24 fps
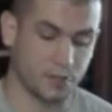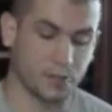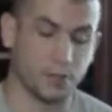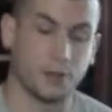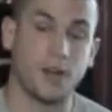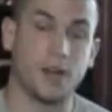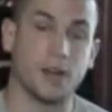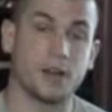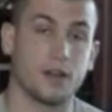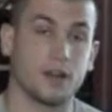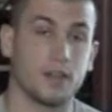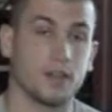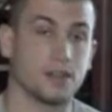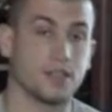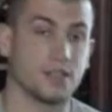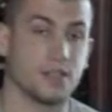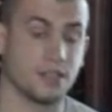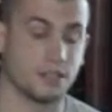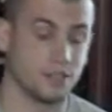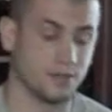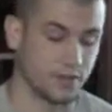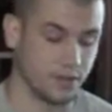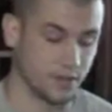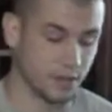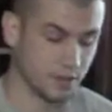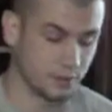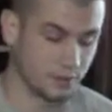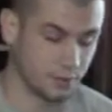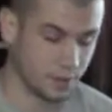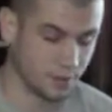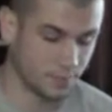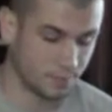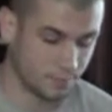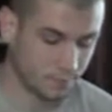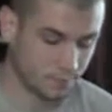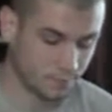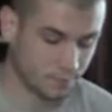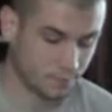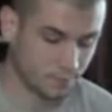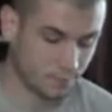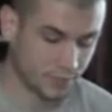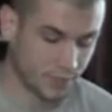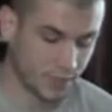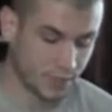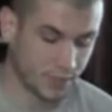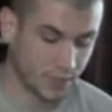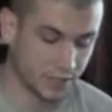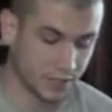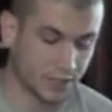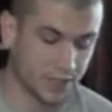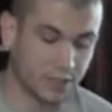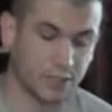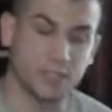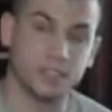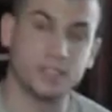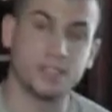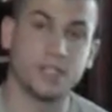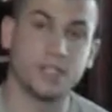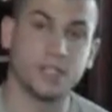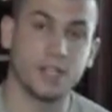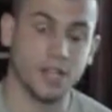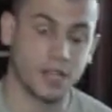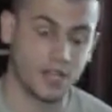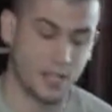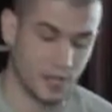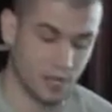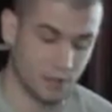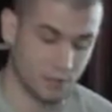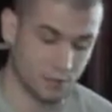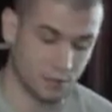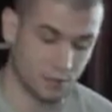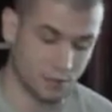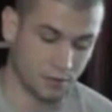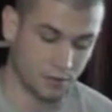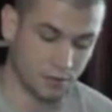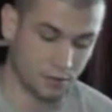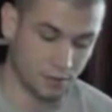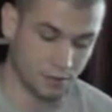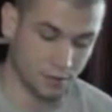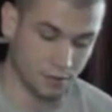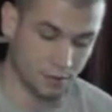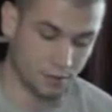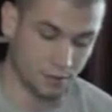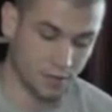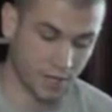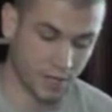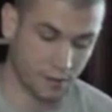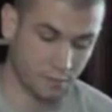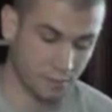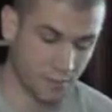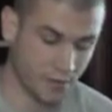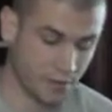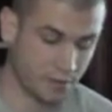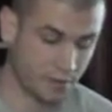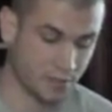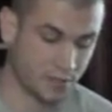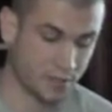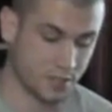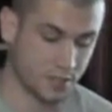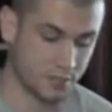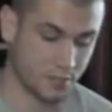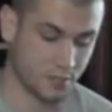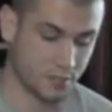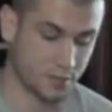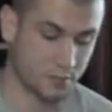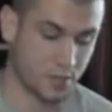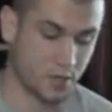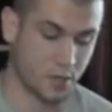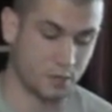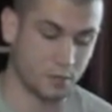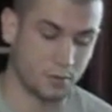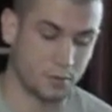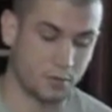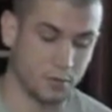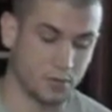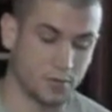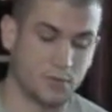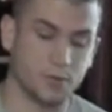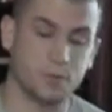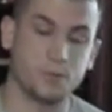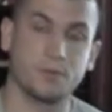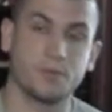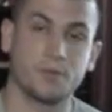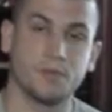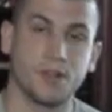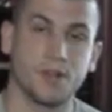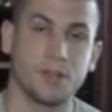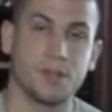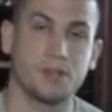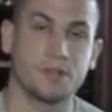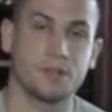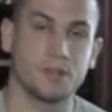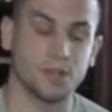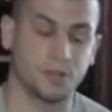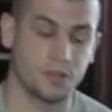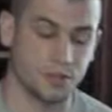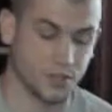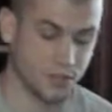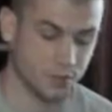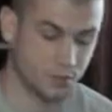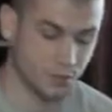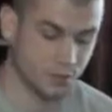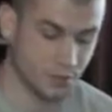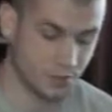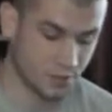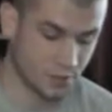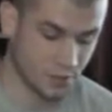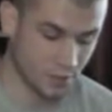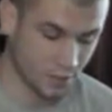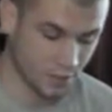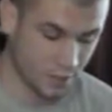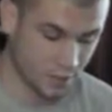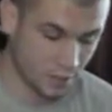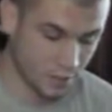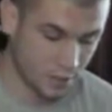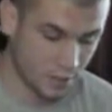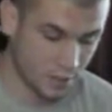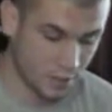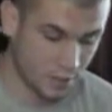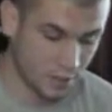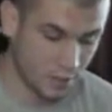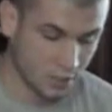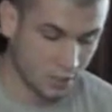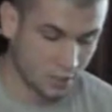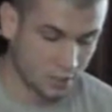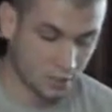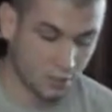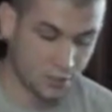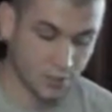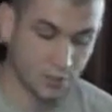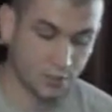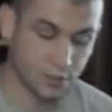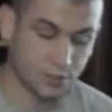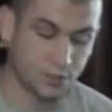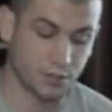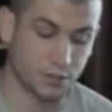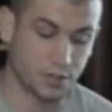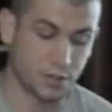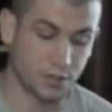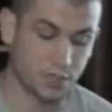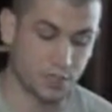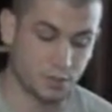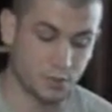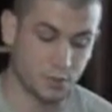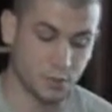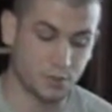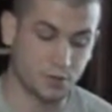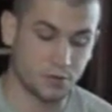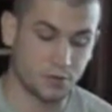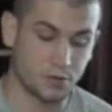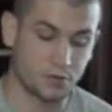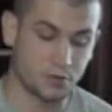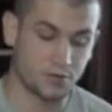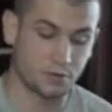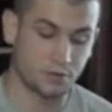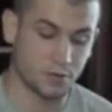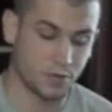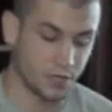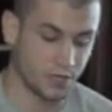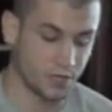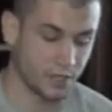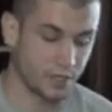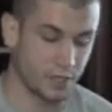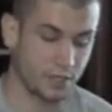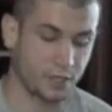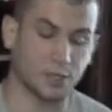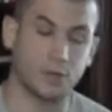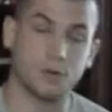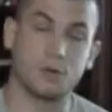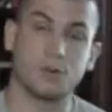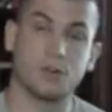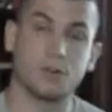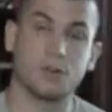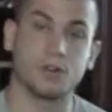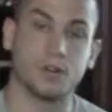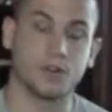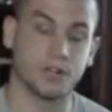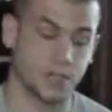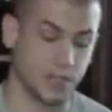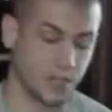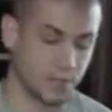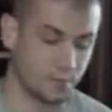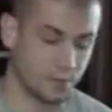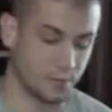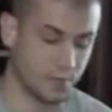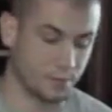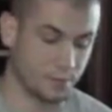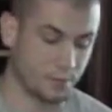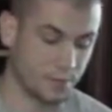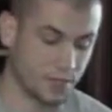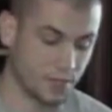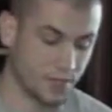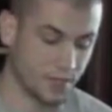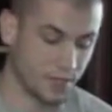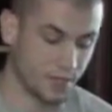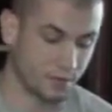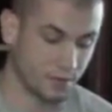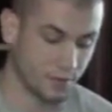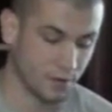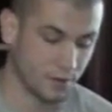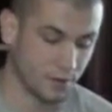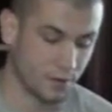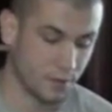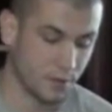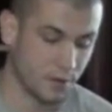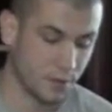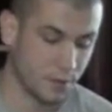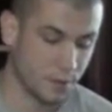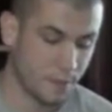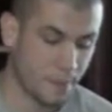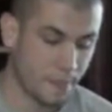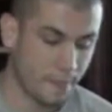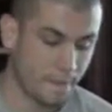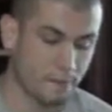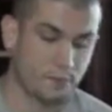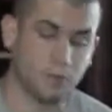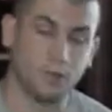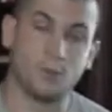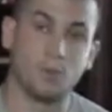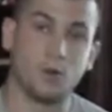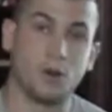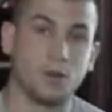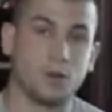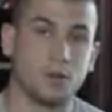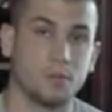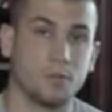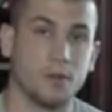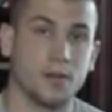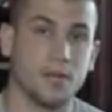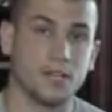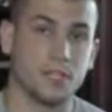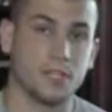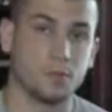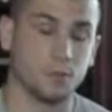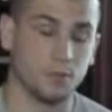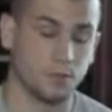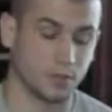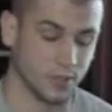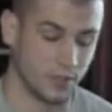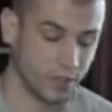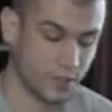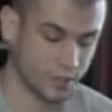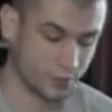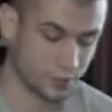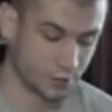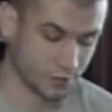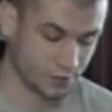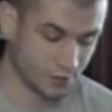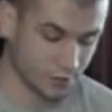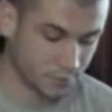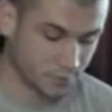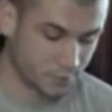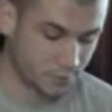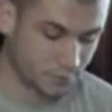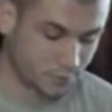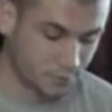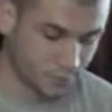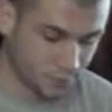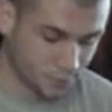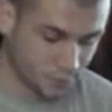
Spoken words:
development. In addition to that, I will conclude how parents must properly supervise their children's exposure to media in order to keep them safe from all the possible dangers.